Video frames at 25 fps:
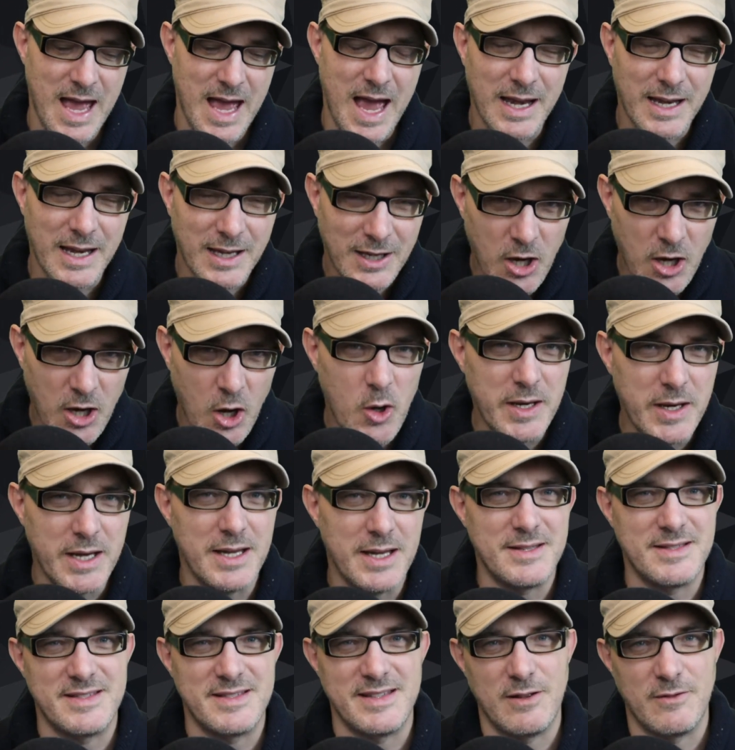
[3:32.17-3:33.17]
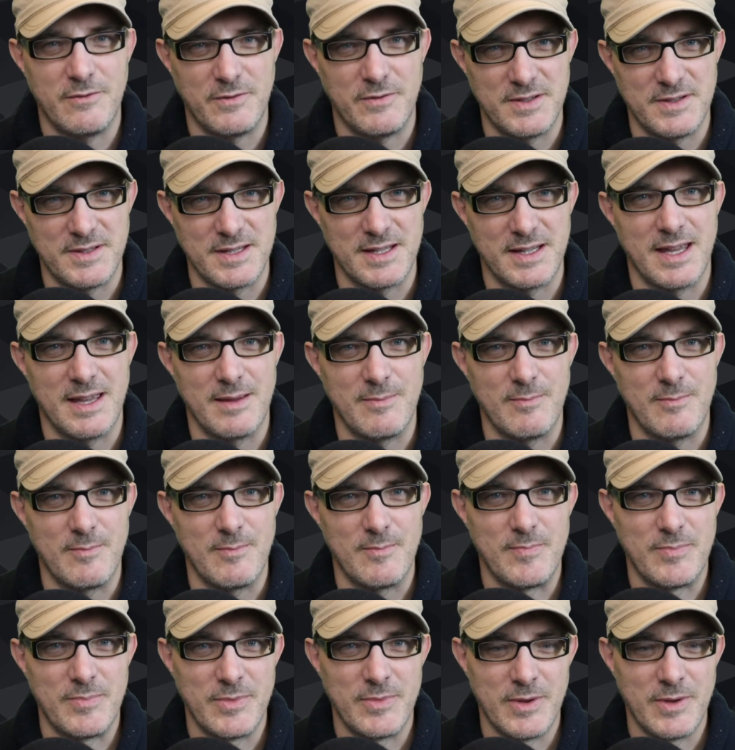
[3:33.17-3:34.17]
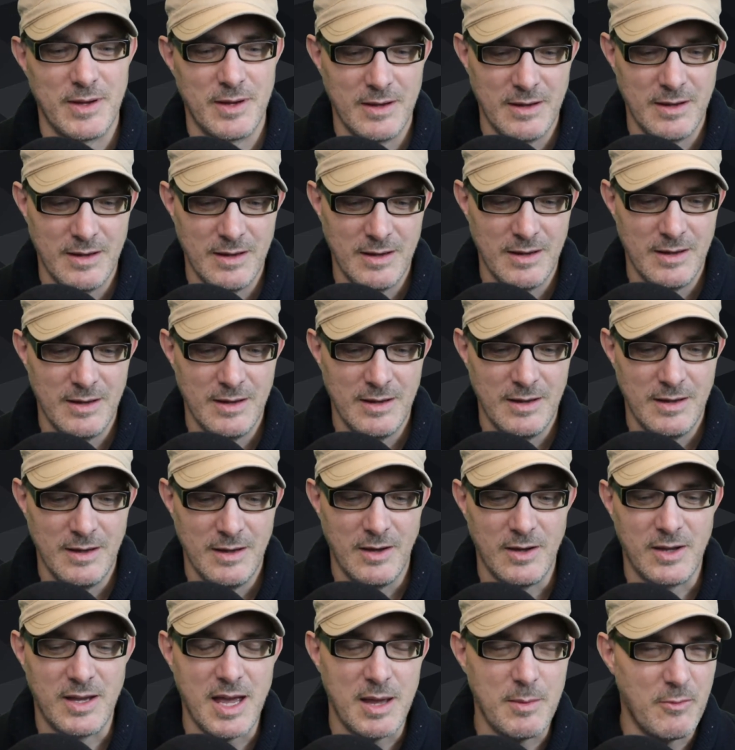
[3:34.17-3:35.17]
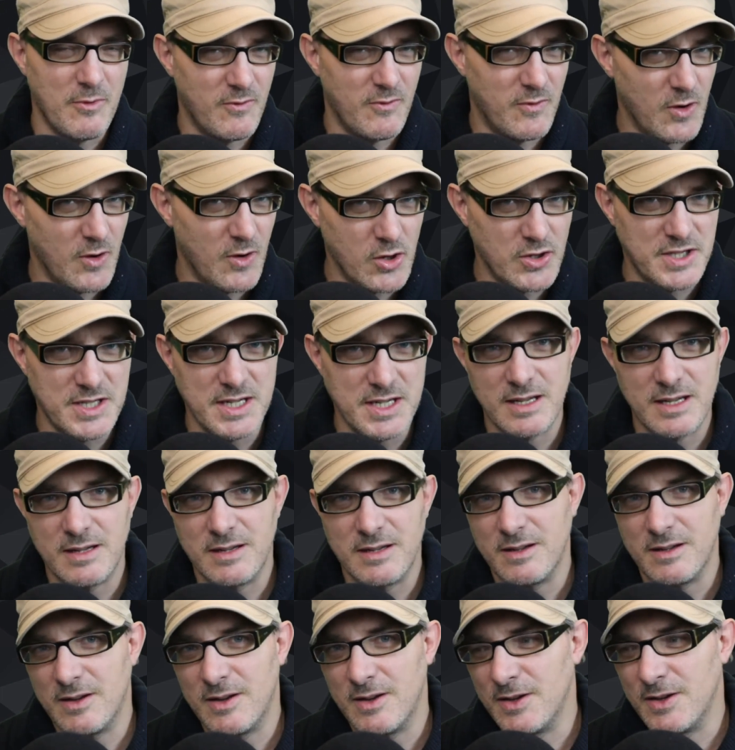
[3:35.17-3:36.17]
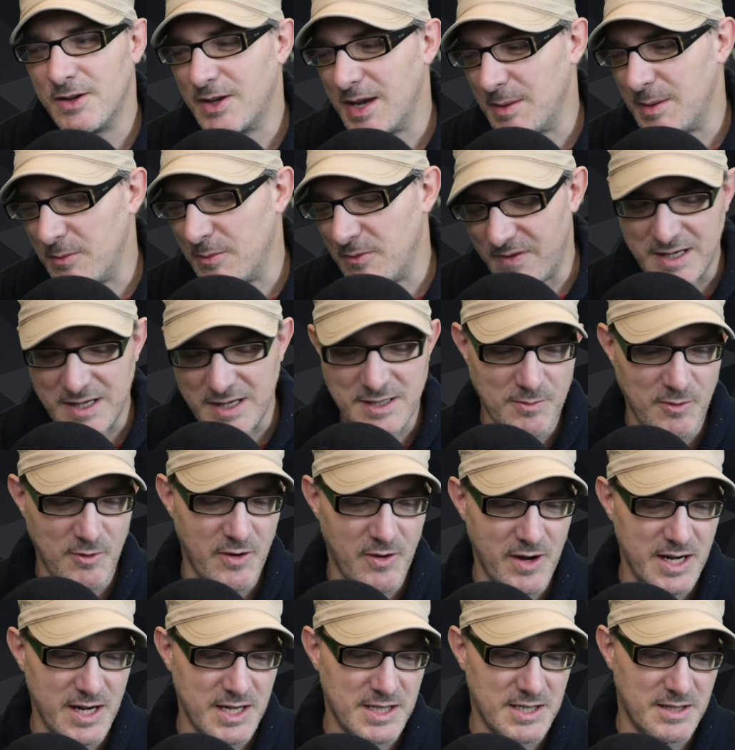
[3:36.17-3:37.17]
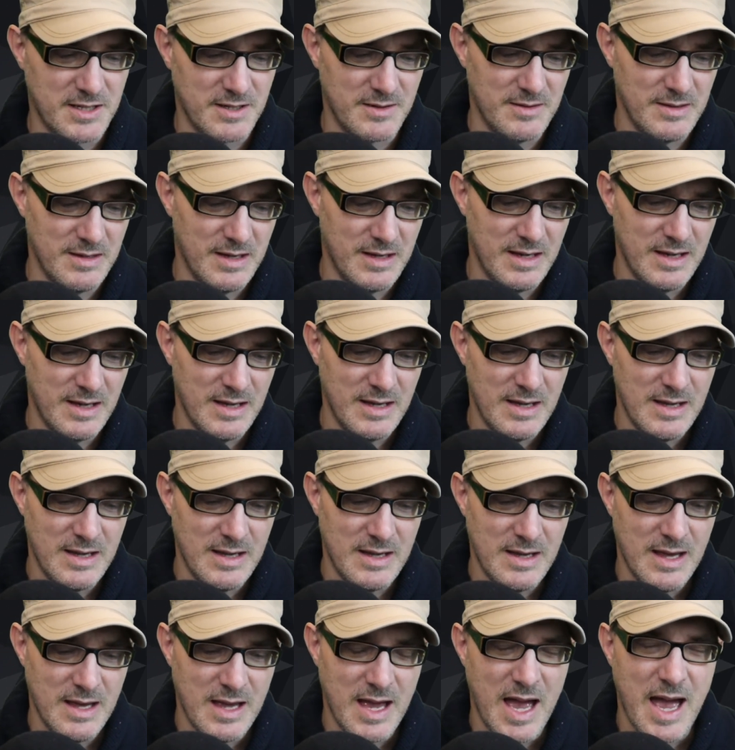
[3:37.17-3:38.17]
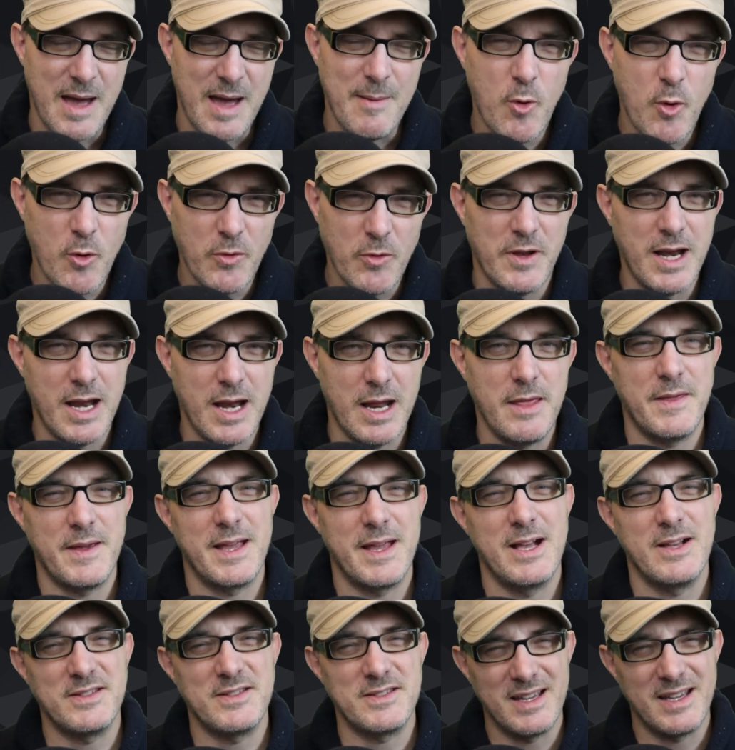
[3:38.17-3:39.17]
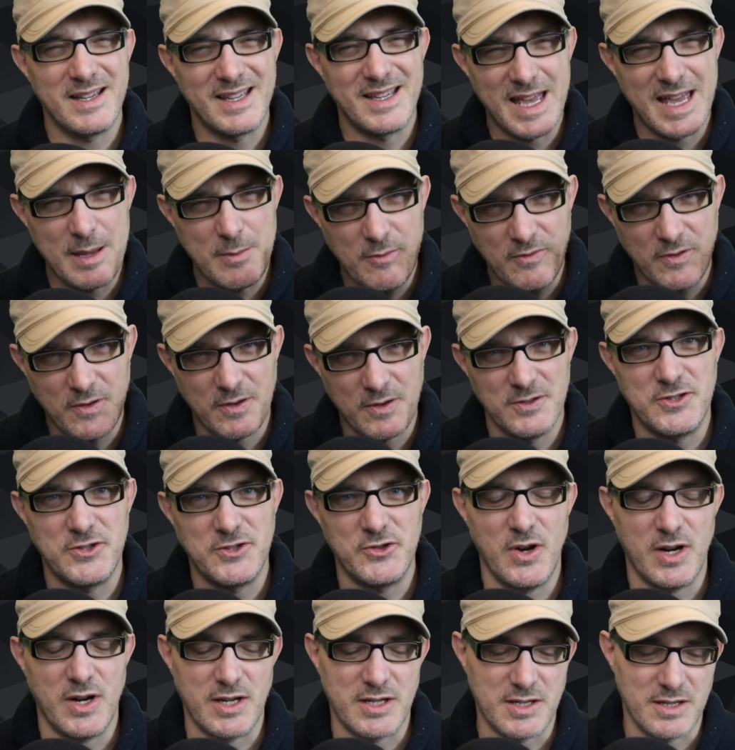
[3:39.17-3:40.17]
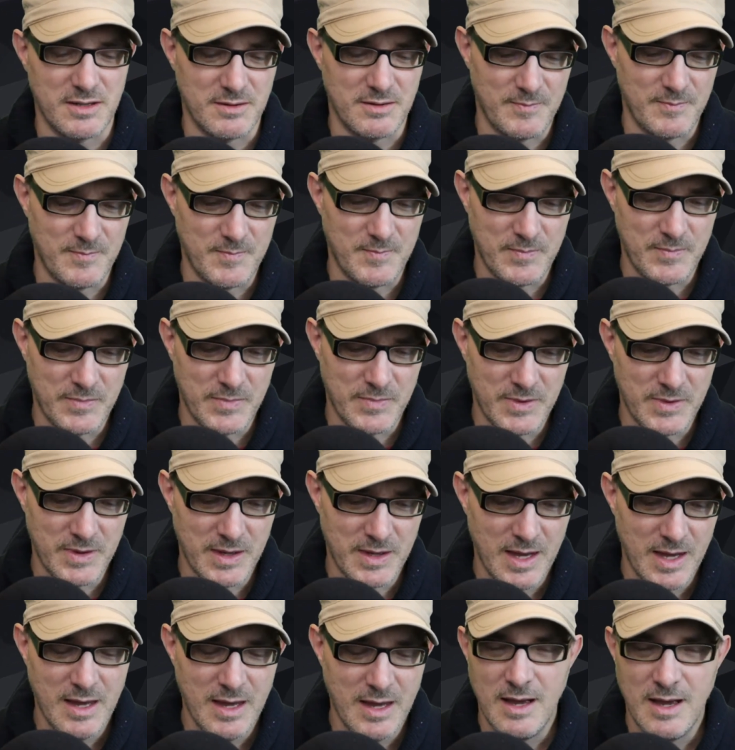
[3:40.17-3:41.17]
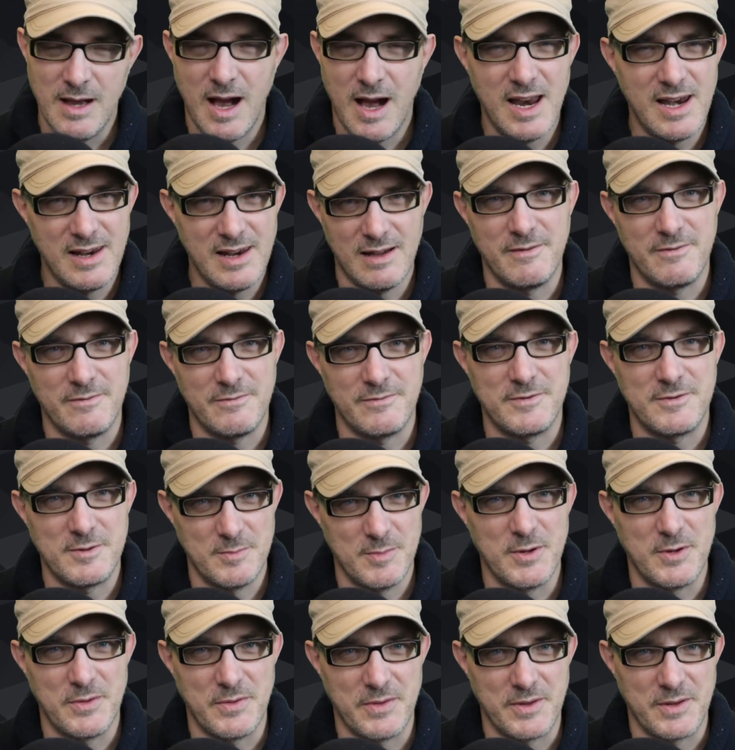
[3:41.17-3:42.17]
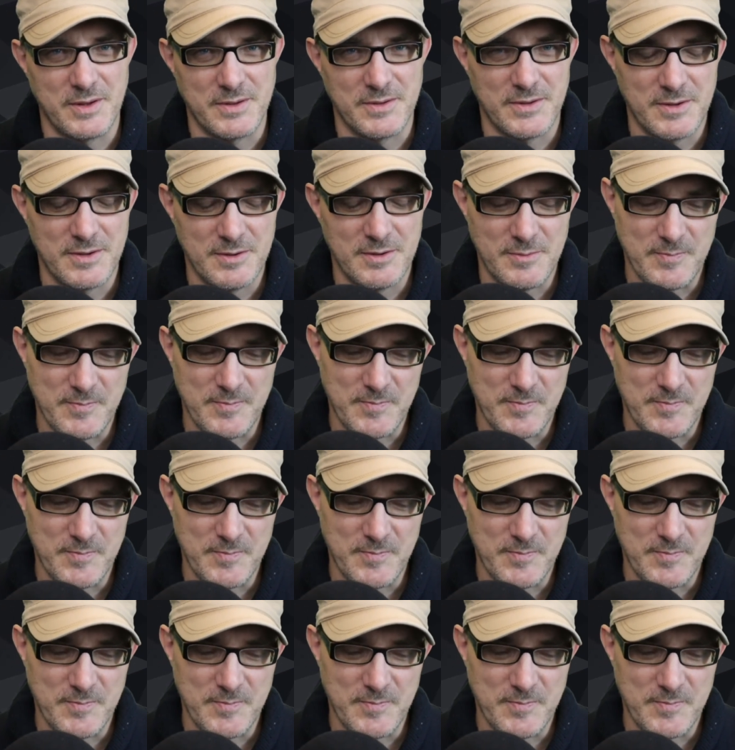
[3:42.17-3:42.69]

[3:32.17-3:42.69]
And coding itself is a game of logic, a game of exploration, and more than anything else, a game of construction. I love to build things,